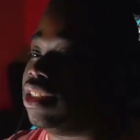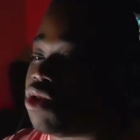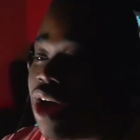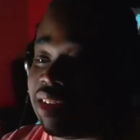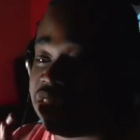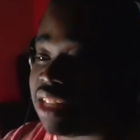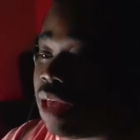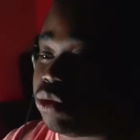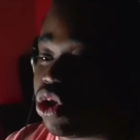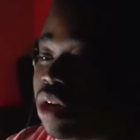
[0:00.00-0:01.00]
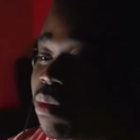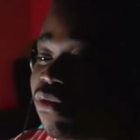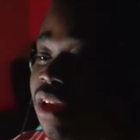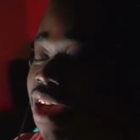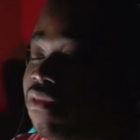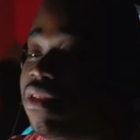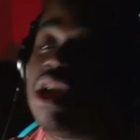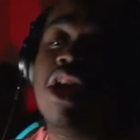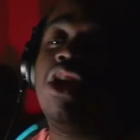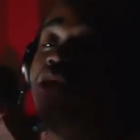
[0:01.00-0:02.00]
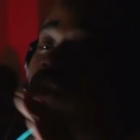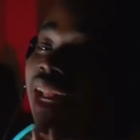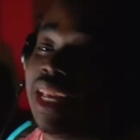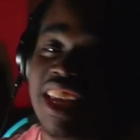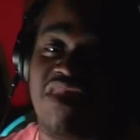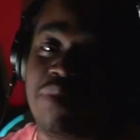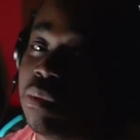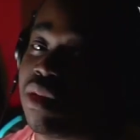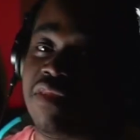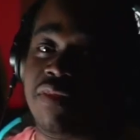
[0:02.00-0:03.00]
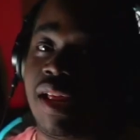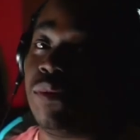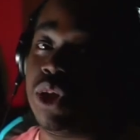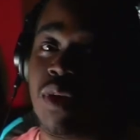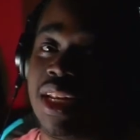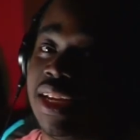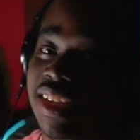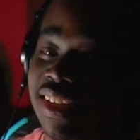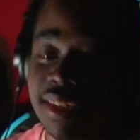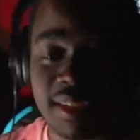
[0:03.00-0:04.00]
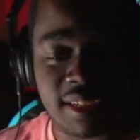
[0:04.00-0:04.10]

I stop streaming forever. You got to give people their flowers while they're here.